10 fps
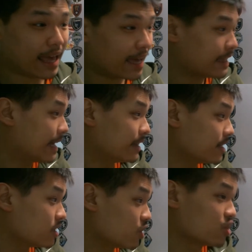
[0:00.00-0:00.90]
and that this
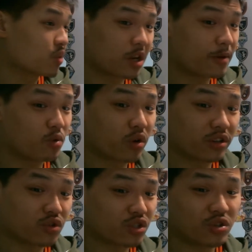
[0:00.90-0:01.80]
is also going to be one of
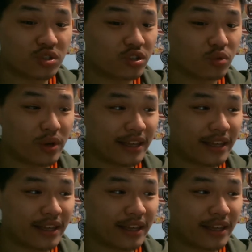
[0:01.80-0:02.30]
those News of the Week